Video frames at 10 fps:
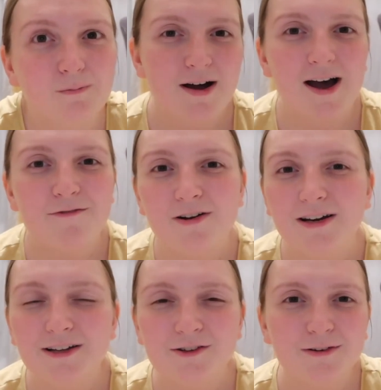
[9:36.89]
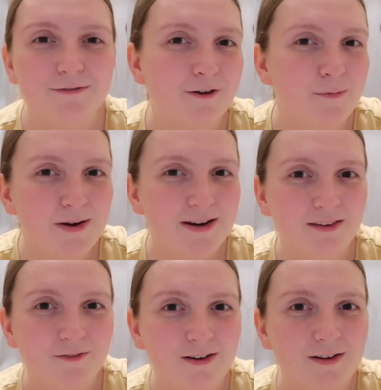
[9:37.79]
But I have really enjoyed filming this
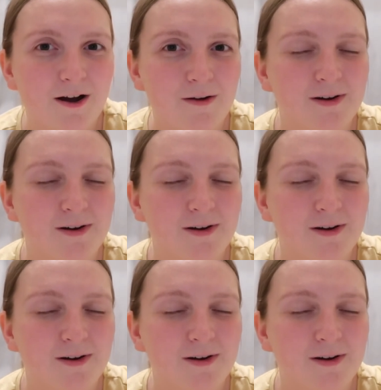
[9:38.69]
video.